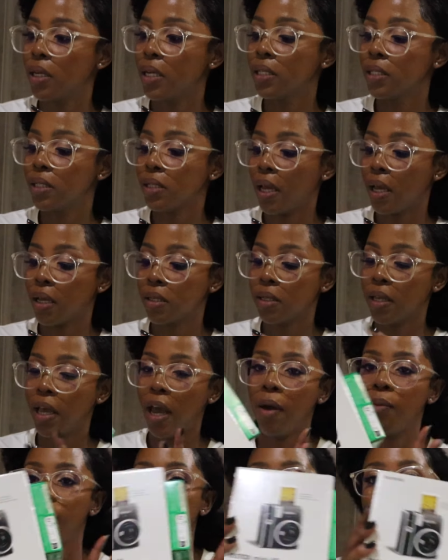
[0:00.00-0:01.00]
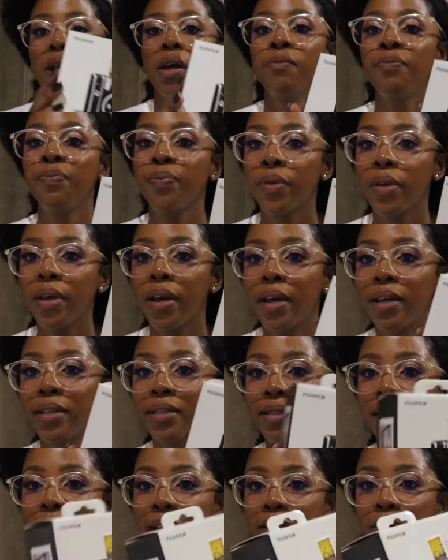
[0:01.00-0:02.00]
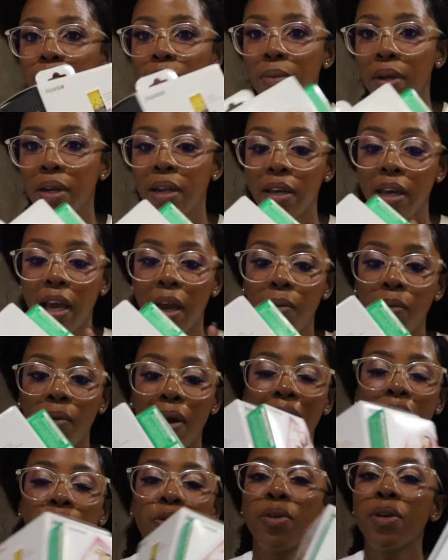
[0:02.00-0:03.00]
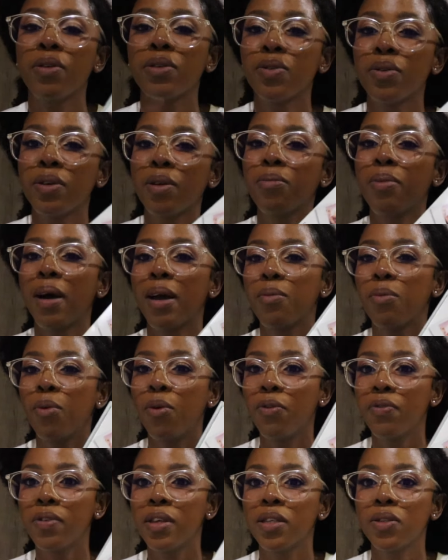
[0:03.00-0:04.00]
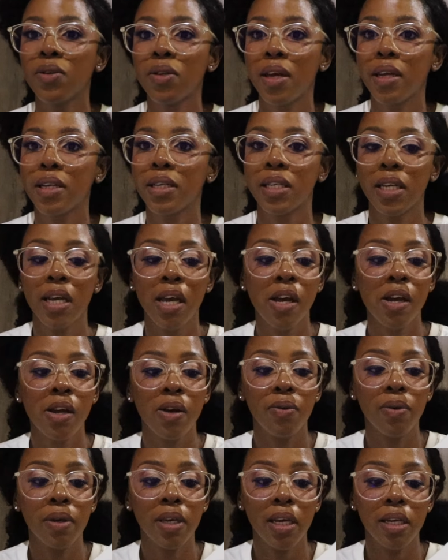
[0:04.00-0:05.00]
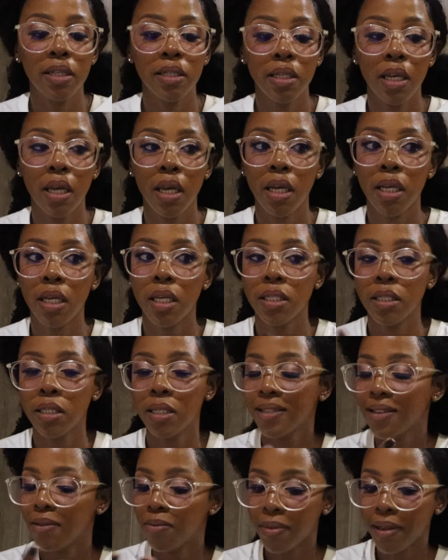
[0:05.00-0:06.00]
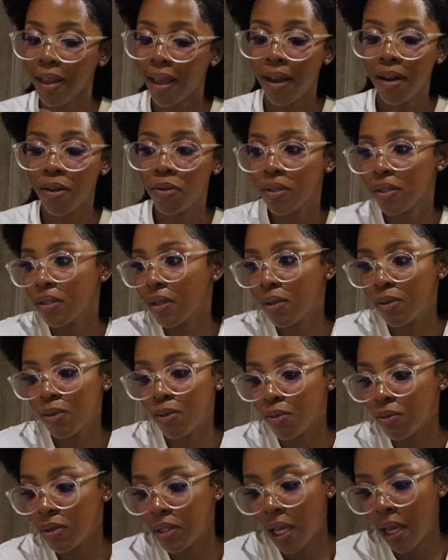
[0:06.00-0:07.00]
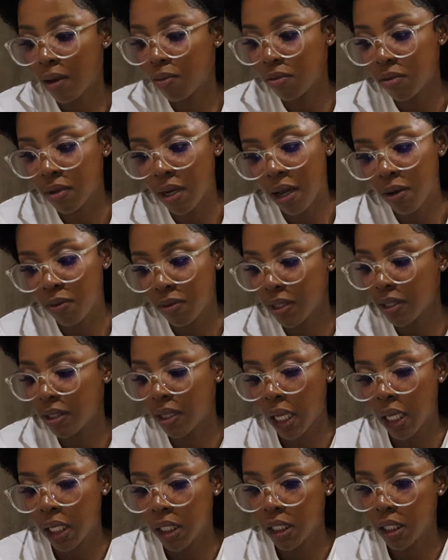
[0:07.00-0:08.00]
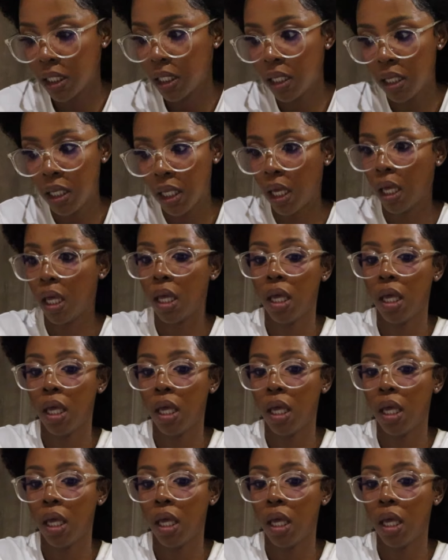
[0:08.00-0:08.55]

Instax camera. Yeah, Instax mini camera. I thought I was gonna buy more of these so that we can take some balance it with I will now is AC.